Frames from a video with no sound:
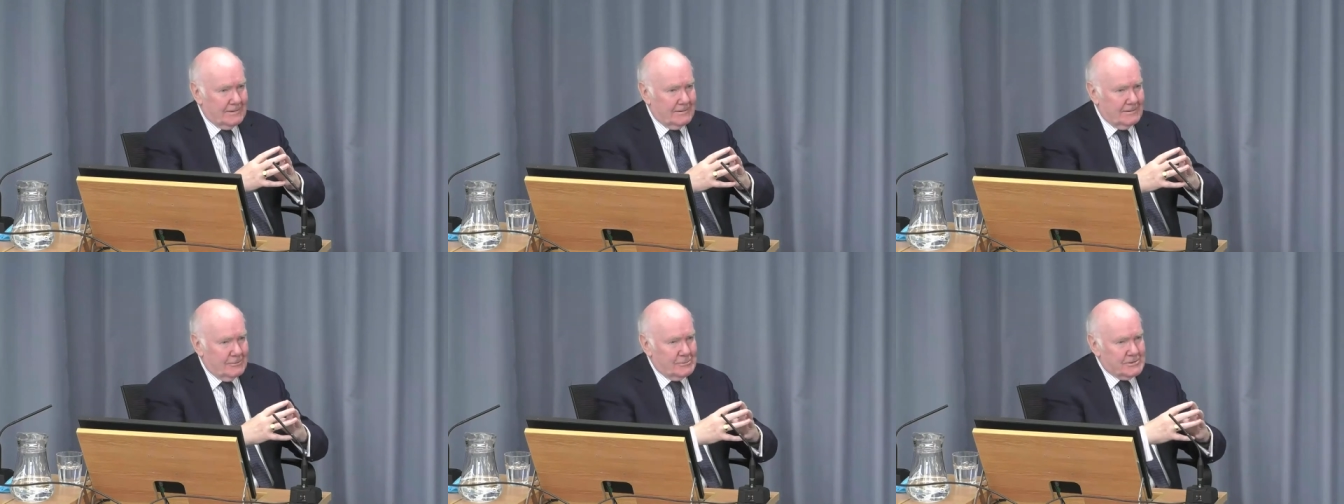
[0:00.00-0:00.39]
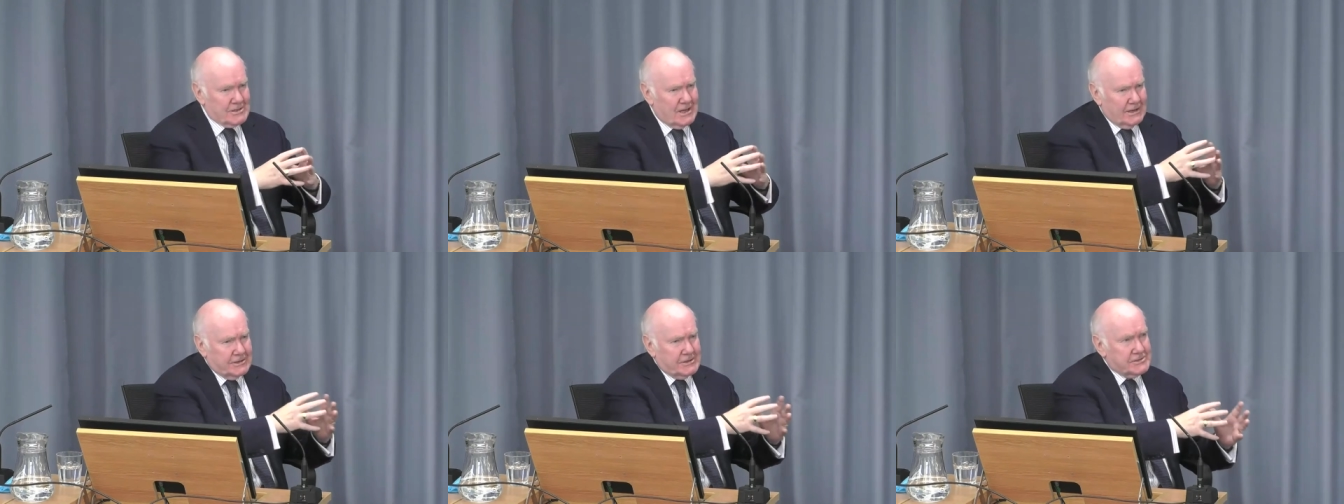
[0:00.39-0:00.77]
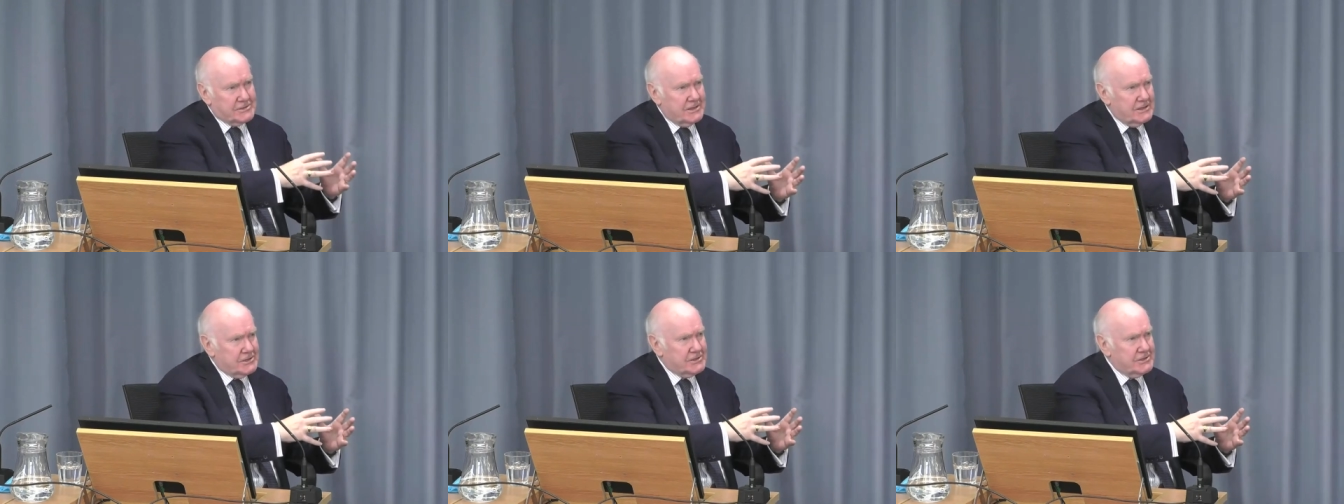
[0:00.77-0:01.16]
that there was
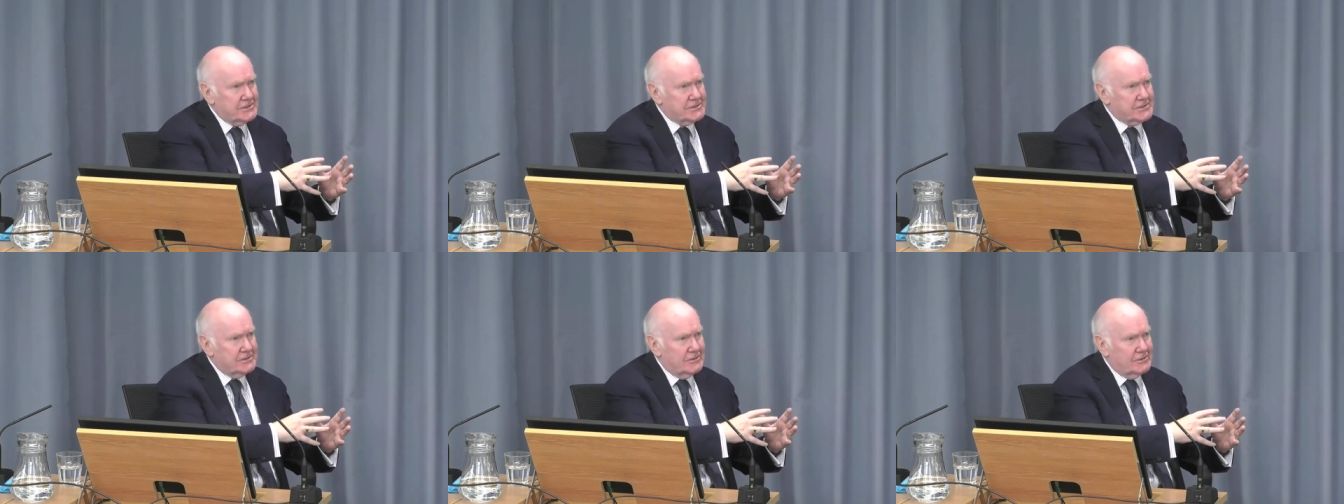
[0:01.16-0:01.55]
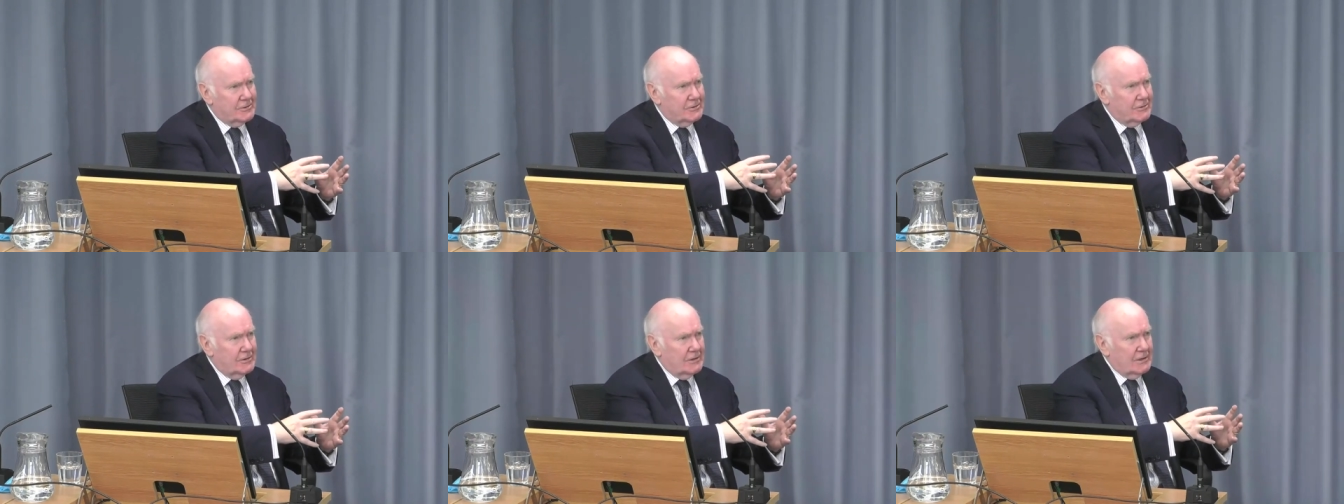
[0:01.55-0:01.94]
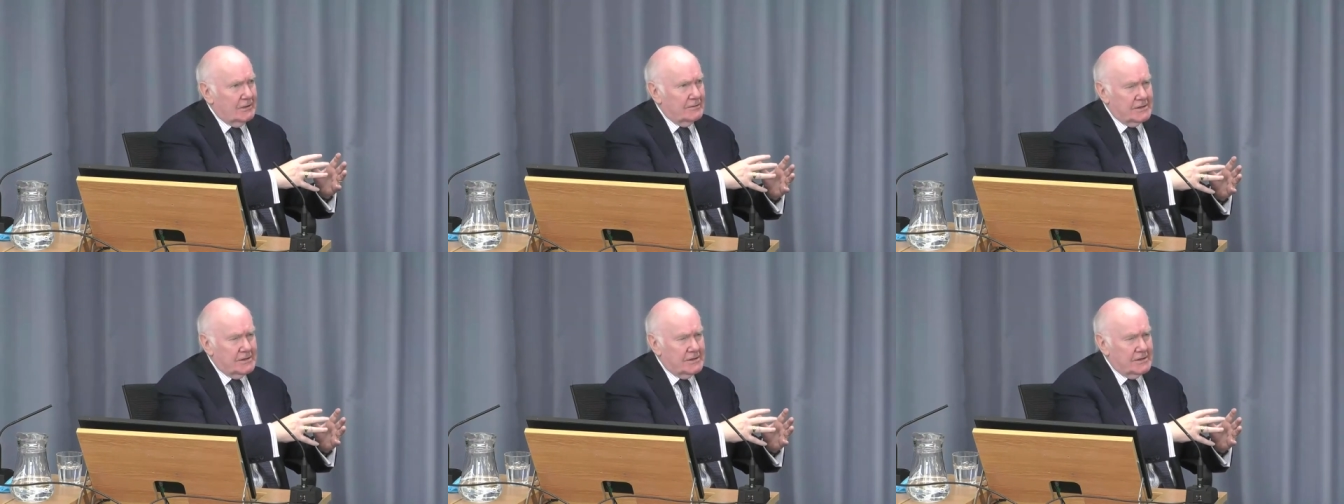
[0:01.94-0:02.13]
accusations, oh,